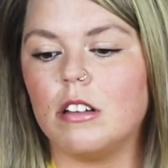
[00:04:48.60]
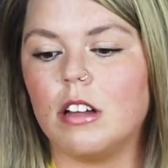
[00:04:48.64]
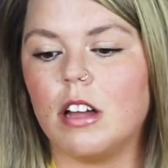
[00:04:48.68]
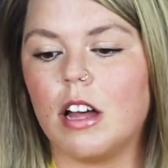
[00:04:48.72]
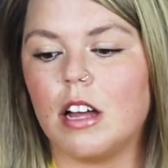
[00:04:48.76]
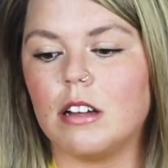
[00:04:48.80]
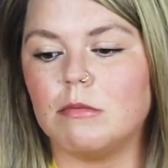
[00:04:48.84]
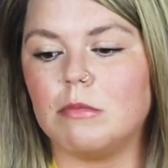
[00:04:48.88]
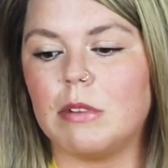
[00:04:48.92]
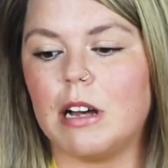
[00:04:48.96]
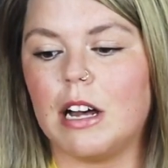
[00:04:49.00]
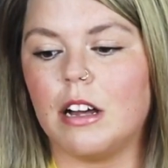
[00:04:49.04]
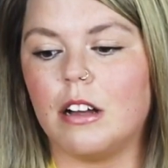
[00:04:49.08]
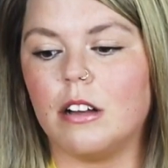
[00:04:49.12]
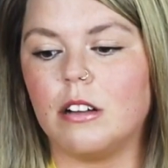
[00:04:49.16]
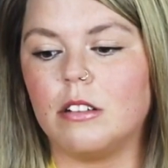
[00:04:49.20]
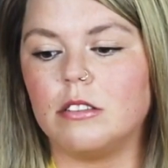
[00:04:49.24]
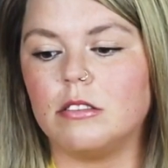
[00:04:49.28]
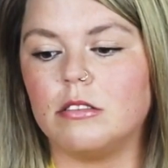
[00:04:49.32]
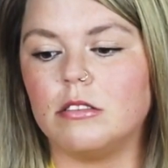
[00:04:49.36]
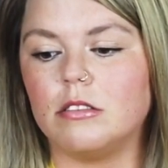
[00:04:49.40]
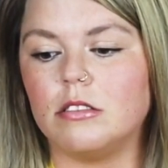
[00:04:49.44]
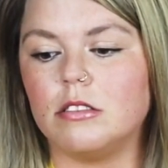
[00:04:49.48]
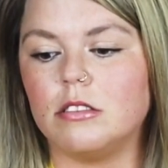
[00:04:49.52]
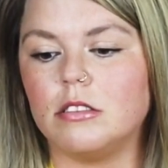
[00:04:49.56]

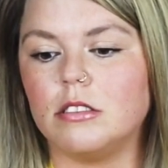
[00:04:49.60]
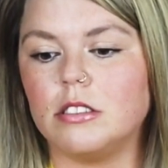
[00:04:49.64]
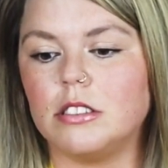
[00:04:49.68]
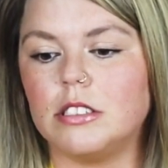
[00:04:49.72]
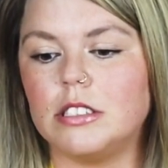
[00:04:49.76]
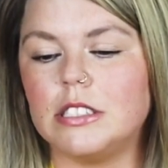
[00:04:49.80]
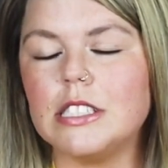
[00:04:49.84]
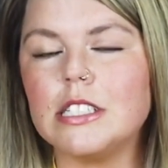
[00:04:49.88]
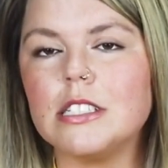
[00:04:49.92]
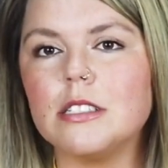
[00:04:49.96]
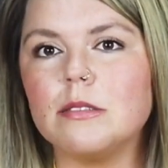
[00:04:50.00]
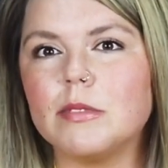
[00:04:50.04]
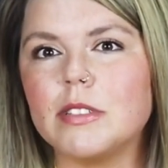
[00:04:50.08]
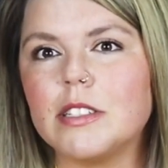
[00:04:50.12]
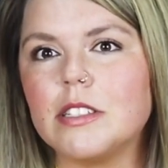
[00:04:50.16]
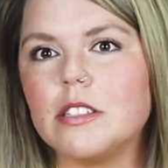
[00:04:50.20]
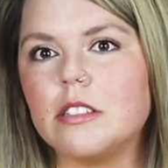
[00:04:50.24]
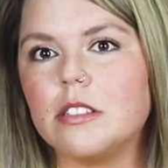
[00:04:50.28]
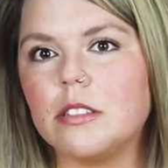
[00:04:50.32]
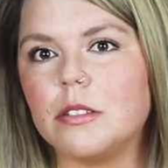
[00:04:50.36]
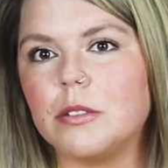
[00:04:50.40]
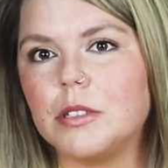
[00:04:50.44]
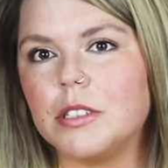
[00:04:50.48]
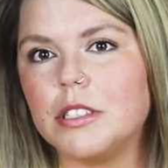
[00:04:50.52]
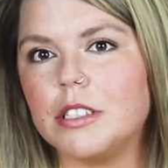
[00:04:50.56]
about 6 months
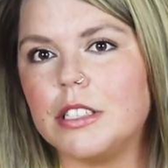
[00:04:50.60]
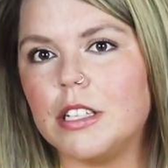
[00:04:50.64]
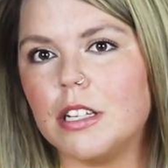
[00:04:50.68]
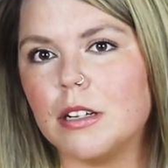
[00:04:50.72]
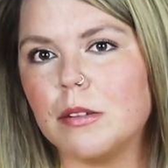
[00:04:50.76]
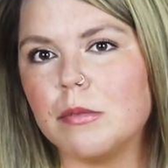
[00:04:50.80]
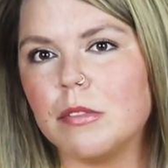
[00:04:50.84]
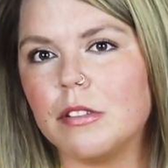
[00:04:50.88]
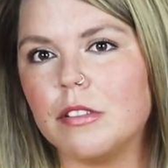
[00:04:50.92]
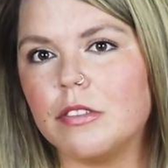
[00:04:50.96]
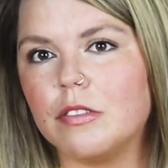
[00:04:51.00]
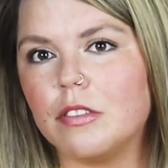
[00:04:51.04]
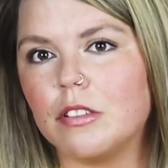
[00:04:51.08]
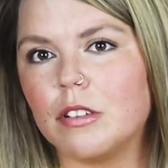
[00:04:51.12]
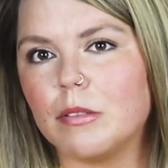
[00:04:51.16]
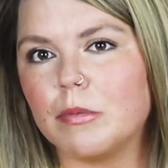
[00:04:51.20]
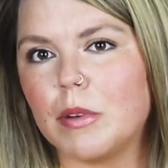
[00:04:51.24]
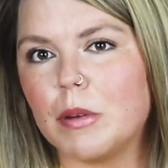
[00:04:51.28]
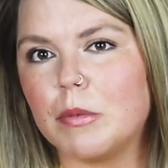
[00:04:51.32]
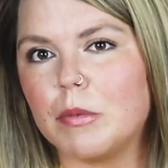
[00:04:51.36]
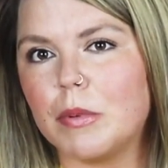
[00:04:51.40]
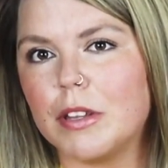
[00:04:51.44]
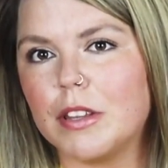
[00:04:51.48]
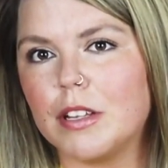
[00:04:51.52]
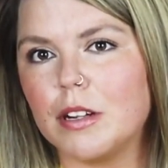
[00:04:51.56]
to a year before my
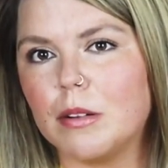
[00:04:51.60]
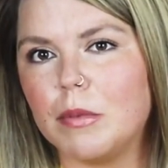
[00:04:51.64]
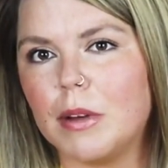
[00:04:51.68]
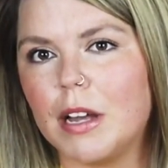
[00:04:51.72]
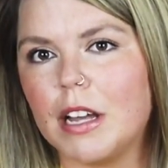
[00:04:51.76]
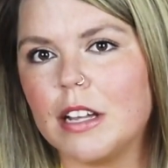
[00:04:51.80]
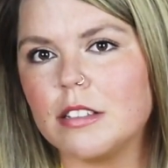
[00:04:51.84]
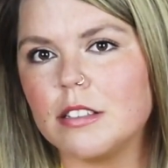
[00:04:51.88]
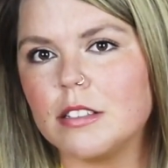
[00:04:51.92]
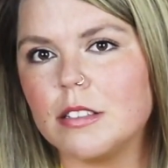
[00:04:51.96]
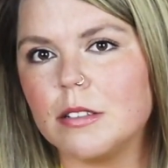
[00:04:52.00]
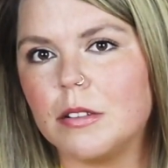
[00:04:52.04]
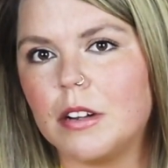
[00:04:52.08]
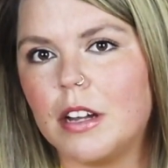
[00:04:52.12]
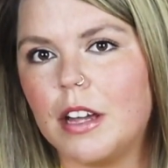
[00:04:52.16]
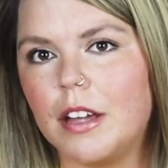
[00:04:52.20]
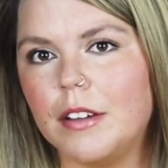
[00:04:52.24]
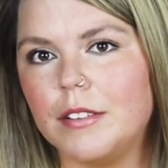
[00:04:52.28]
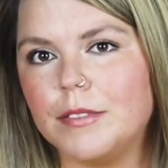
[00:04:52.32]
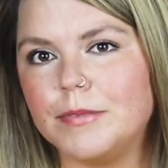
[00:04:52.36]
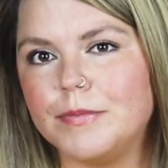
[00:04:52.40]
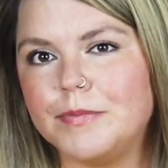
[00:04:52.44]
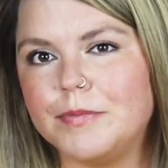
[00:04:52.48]
brother passed away,